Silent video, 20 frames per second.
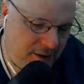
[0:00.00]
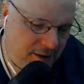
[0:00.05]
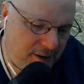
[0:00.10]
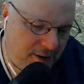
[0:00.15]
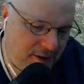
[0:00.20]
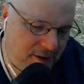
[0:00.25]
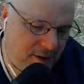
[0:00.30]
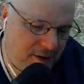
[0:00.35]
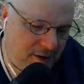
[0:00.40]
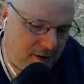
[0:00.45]

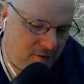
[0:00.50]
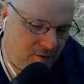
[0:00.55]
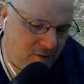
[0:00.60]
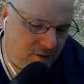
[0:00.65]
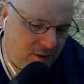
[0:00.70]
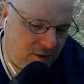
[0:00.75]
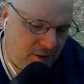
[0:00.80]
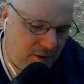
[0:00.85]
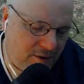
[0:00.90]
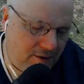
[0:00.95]
And,
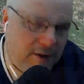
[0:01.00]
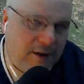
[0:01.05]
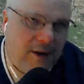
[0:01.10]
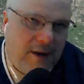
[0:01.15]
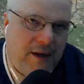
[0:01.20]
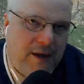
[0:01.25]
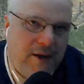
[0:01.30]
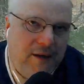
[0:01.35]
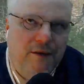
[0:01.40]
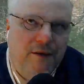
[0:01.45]

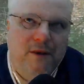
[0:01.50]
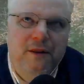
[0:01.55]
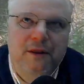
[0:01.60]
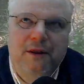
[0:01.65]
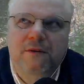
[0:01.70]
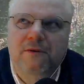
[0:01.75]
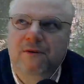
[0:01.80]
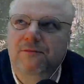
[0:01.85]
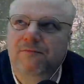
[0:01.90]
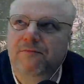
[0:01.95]
I think it
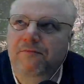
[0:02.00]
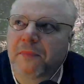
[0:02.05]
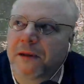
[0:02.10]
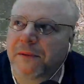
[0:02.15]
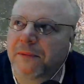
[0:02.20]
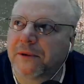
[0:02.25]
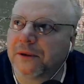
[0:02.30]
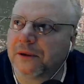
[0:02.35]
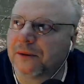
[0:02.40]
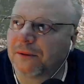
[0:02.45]
was
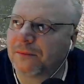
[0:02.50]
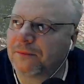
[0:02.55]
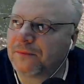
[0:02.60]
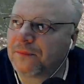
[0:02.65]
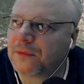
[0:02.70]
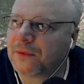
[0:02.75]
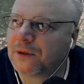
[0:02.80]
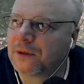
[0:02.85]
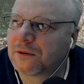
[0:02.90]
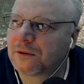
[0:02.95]
maybe
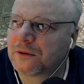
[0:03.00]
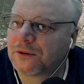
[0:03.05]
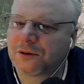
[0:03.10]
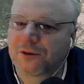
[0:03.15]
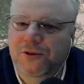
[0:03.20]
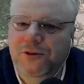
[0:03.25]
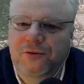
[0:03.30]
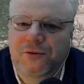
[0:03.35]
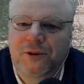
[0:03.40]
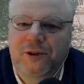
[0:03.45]

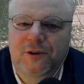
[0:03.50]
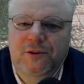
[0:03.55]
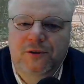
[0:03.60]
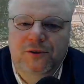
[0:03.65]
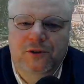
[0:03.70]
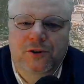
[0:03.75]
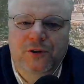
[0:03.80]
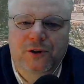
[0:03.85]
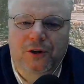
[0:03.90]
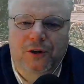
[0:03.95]
2
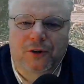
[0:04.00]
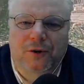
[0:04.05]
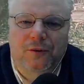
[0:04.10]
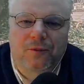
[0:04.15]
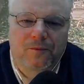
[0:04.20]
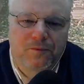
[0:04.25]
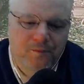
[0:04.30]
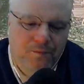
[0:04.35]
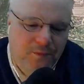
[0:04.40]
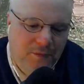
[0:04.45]
years ago,
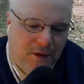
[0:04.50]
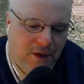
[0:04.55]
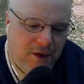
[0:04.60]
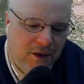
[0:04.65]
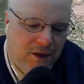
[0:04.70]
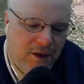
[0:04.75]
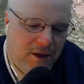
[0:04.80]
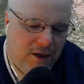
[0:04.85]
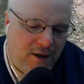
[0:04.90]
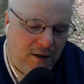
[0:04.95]

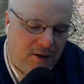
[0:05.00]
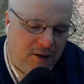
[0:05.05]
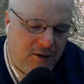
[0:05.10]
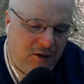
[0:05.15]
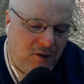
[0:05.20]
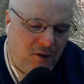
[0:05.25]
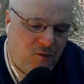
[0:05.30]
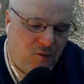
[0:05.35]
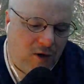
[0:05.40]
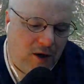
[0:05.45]
I
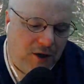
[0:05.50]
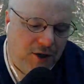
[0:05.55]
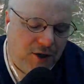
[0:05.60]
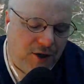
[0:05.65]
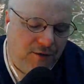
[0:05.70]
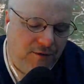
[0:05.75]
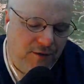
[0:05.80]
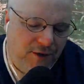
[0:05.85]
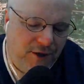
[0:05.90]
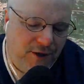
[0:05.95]
started
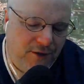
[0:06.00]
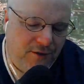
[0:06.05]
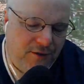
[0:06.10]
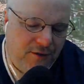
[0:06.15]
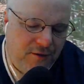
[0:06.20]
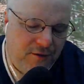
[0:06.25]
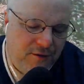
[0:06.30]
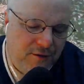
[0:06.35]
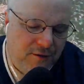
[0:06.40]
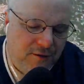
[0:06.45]
watching
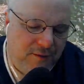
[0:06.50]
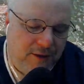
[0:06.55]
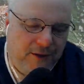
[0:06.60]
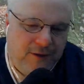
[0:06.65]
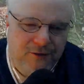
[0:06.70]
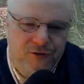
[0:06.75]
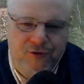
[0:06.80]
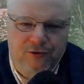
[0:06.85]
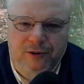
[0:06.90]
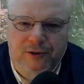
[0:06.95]
videos about
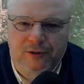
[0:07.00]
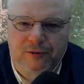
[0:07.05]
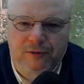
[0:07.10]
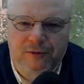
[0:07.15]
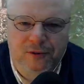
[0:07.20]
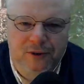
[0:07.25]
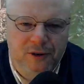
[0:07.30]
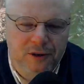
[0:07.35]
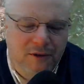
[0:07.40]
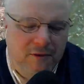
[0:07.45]

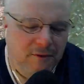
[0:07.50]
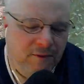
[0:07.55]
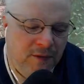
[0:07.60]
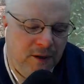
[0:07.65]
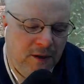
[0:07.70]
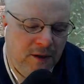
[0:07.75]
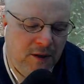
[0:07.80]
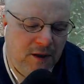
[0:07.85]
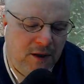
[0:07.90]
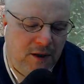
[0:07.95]
drones, and
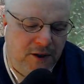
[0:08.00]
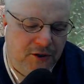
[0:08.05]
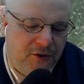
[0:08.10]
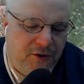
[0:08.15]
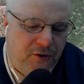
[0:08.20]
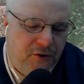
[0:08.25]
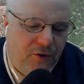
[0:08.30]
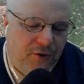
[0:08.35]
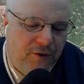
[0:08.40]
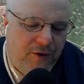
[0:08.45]
I
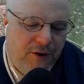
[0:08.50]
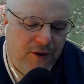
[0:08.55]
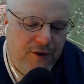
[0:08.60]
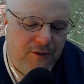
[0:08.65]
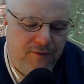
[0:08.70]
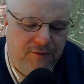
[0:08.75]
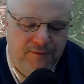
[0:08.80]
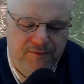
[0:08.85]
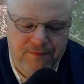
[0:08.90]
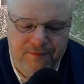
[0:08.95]
saw all
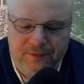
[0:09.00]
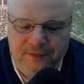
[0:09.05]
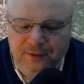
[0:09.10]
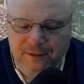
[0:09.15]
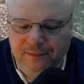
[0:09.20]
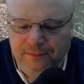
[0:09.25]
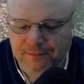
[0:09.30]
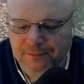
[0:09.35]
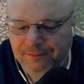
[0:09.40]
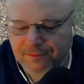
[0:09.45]
these
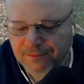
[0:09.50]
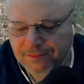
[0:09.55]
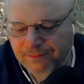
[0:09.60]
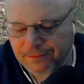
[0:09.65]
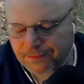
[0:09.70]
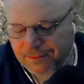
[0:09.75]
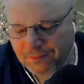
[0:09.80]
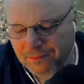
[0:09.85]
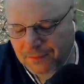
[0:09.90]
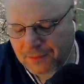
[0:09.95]

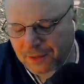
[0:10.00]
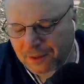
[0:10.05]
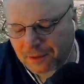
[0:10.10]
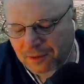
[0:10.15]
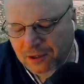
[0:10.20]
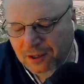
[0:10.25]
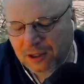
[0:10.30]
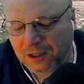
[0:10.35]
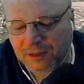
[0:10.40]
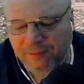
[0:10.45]

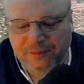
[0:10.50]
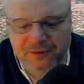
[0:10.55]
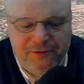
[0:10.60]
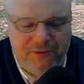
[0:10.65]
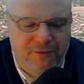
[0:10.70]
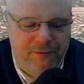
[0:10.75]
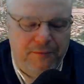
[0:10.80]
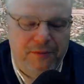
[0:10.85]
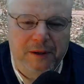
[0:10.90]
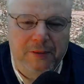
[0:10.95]
clips
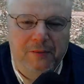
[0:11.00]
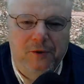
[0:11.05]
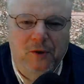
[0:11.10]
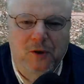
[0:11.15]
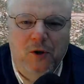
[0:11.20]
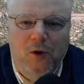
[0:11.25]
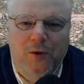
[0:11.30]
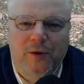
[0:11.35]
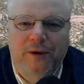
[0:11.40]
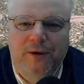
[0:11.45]
from people
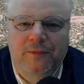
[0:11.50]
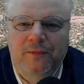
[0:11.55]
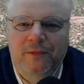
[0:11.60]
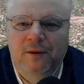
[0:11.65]
going